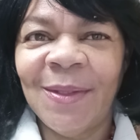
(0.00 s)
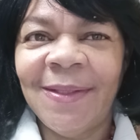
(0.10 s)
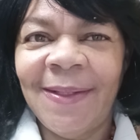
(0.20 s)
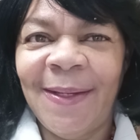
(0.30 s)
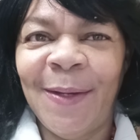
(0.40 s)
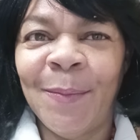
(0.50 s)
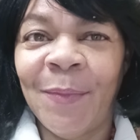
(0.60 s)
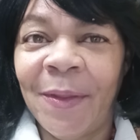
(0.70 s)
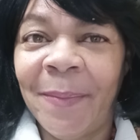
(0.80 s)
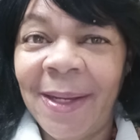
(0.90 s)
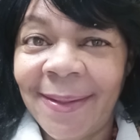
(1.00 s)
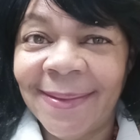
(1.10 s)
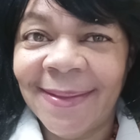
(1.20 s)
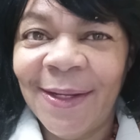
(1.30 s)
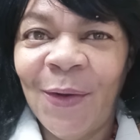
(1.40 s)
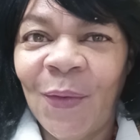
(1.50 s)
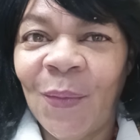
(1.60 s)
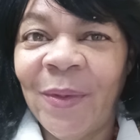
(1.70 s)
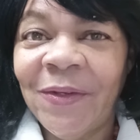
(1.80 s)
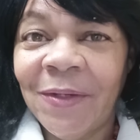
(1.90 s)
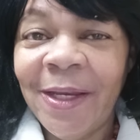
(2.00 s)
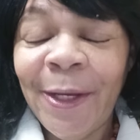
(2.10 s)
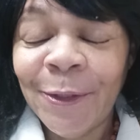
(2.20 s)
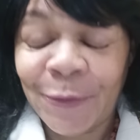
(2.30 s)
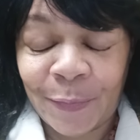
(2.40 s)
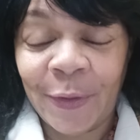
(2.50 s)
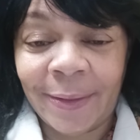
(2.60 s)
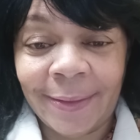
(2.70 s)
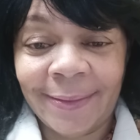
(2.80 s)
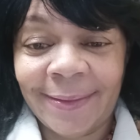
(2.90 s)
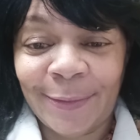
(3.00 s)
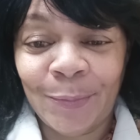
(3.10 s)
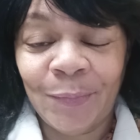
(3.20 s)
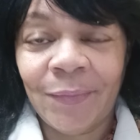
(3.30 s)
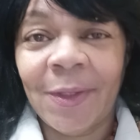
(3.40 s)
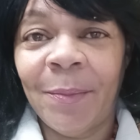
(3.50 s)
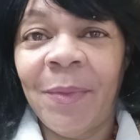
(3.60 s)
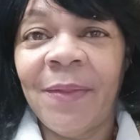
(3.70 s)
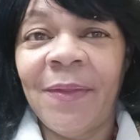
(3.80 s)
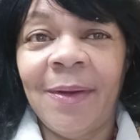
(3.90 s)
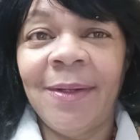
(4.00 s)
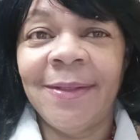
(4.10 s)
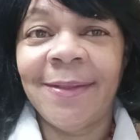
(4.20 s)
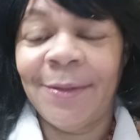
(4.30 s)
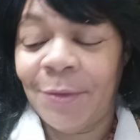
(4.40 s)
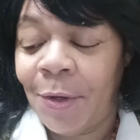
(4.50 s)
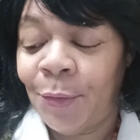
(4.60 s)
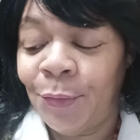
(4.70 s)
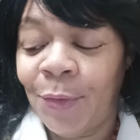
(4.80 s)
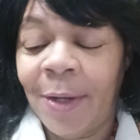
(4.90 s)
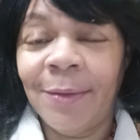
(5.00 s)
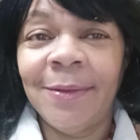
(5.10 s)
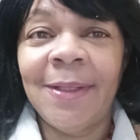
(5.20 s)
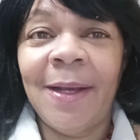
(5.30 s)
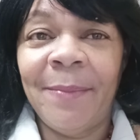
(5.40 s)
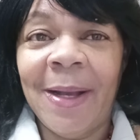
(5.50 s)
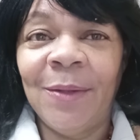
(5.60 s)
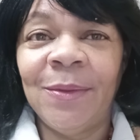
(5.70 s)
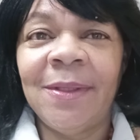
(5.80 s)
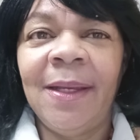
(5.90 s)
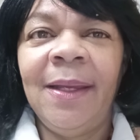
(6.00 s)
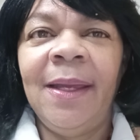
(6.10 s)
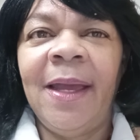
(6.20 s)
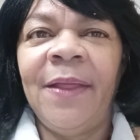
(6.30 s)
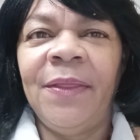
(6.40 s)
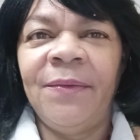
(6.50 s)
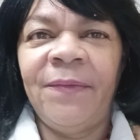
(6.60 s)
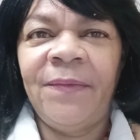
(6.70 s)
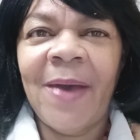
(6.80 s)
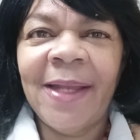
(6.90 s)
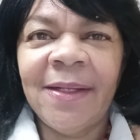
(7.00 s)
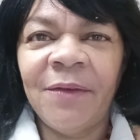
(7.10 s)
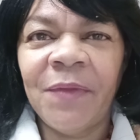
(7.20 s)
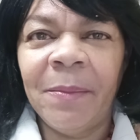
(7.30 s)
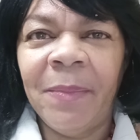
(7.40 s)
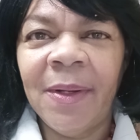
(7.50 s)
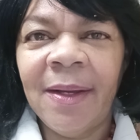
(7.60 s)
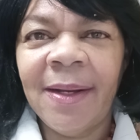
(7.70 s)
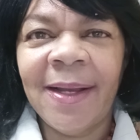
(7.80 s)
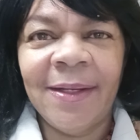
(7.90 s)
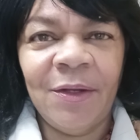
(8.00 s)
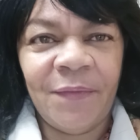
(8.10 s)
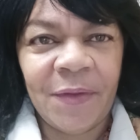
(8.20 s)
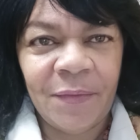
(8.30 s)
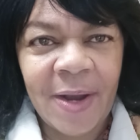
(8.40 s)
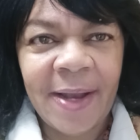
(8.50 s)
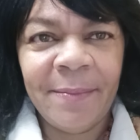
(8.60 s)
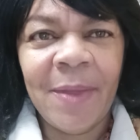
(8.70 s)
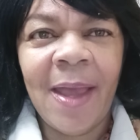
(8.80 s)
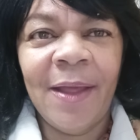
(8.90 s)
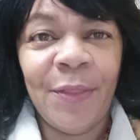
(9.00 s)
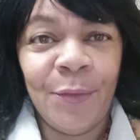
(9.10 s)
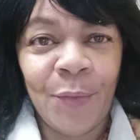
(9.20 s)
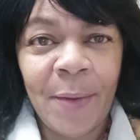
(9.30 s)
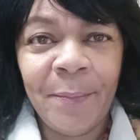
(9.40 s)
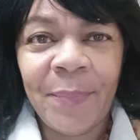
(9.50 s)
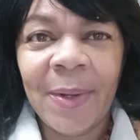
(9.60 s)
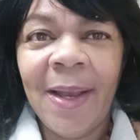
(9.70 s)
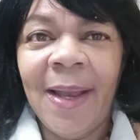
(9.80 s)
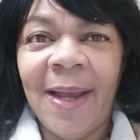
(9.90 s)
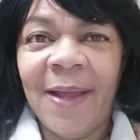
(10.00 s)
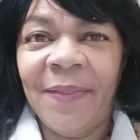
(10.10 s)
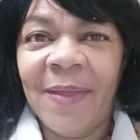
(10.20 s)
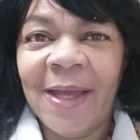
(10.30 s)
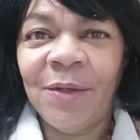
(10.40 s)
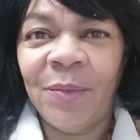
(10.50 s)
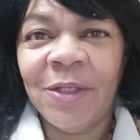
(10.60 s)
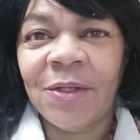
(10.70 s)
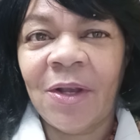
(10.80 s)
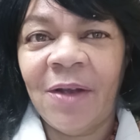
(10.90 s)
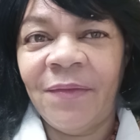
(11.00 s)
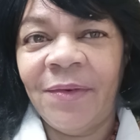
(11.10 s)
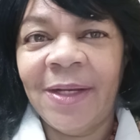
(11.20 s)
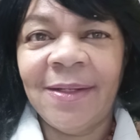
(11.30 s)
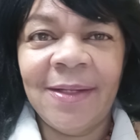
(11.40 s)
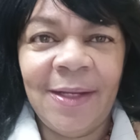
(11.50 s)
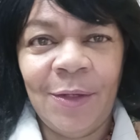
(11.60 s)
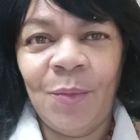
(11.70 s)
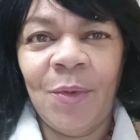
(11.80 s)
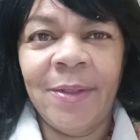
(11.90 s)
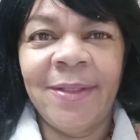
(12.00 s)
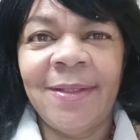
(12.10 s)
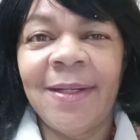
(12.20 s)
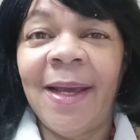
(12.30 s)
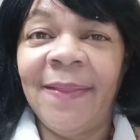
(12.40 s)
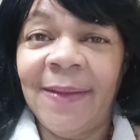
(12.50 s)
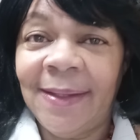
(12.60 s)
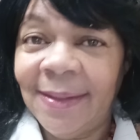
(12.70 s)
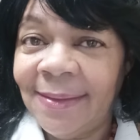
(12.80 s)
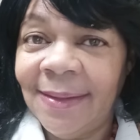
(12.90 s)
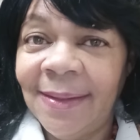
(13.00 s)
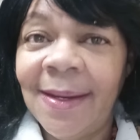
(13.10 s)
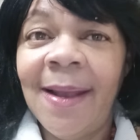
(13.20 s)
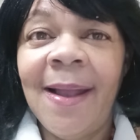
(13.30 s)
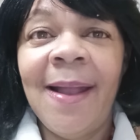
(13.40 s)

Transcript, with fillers: unto him the blood, which he sprinkled upon the altar round about, and the fat of the bullock and of the ram, the rump, and that which covereth the inwards, and the kidney,